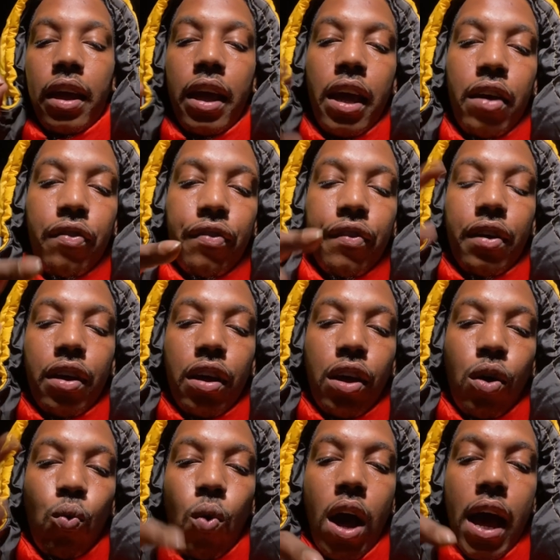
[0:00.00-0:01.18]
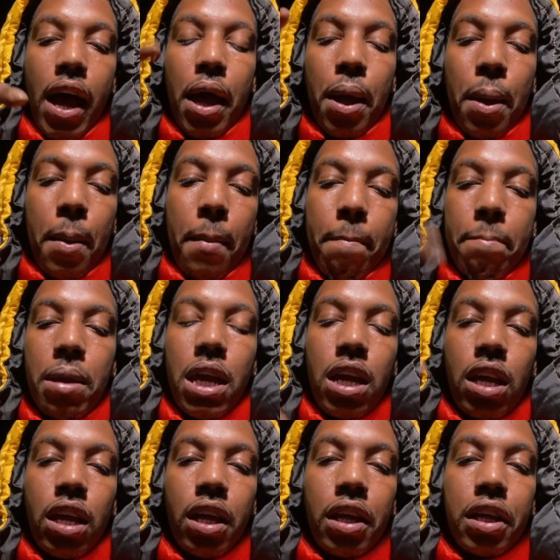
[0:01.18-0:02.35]
F Y B
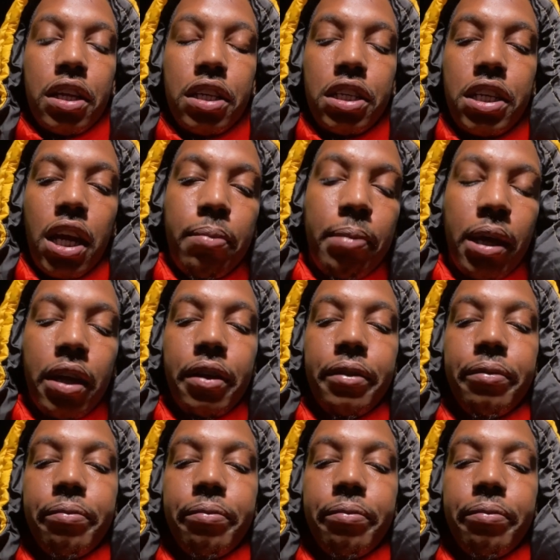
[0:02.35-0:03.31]
J Mane